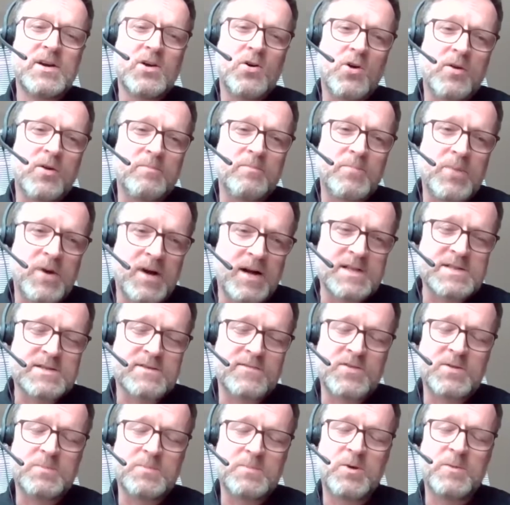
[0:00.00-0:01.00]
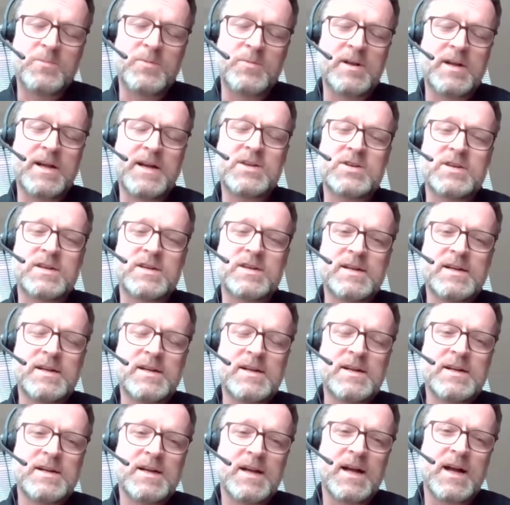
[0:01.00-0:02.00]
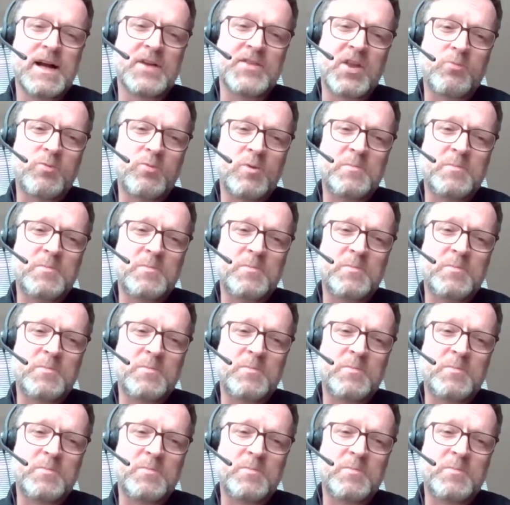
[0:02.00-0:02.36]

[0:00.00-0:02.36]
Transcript: on parts of the population that